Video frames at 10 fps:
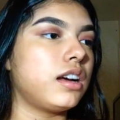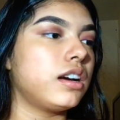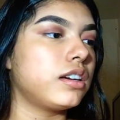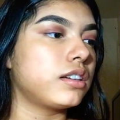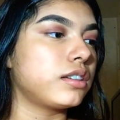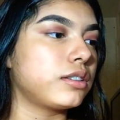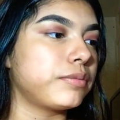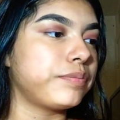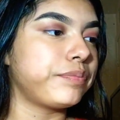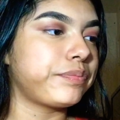
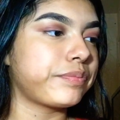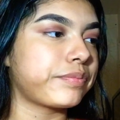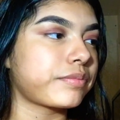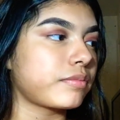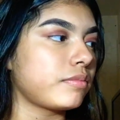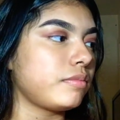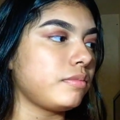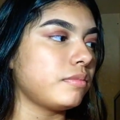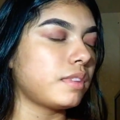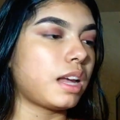I'm
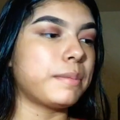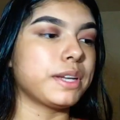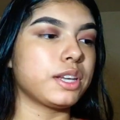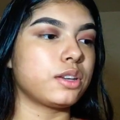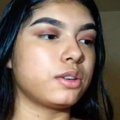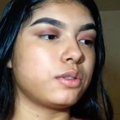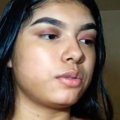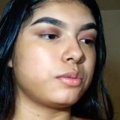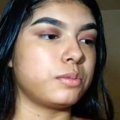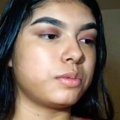gonna
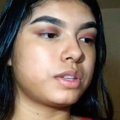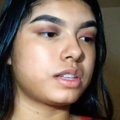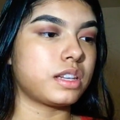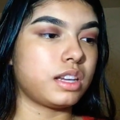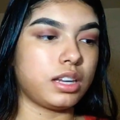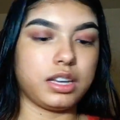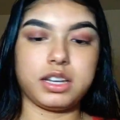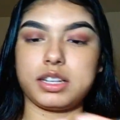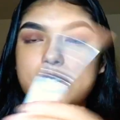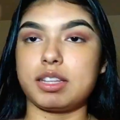use
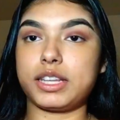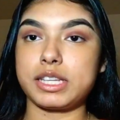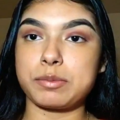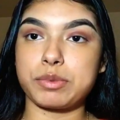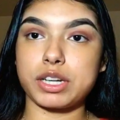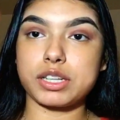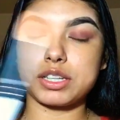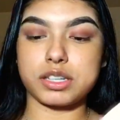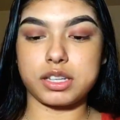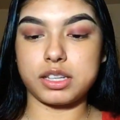this
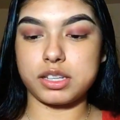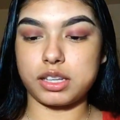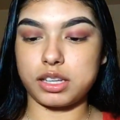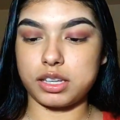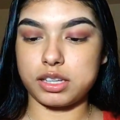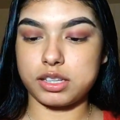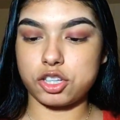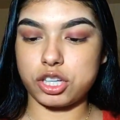brush. This is